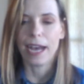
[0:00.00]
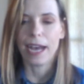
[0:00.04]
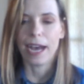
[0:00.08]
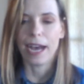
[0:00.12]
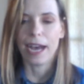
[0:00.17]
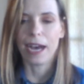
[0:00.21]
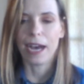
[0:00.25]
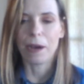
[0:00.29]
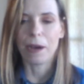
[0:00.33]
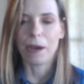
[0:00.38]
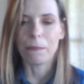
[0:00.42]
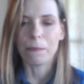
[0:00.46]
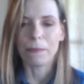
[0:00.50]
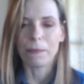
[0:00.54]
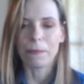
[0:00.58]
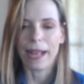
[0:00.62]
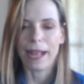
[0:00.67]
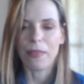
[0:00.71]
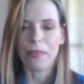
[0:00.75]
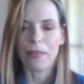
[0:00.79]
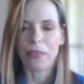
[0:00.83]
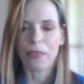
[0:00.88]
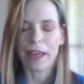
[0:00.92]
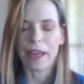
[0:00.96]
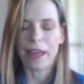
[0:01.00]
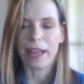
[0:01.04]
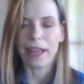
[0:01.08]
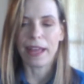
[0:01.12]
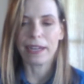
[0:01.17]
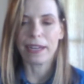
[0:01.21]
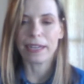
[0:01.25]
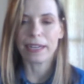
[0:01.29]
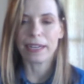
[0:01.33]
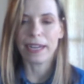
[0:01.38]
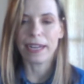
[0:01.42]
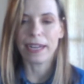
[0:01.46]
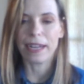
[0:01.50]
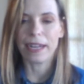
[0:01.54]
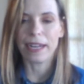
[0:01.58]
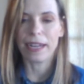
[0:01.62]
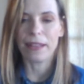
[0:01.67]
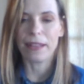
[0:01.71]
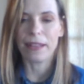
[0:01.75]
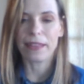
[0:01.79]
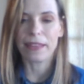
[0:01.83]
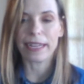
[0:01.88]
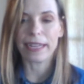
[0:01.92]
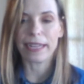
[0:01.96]
And then
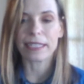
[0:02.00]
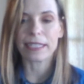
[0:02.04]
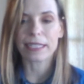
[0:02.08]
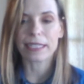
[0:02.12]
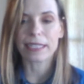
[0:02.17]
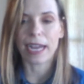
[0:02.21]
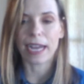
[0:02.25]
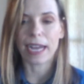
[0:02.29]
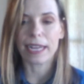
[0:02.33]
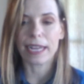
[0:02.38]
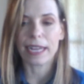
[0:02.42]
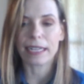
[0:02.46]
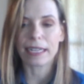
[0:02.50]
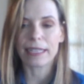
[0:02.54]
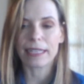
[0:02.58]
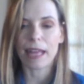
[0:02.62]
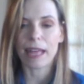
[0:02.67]
they decided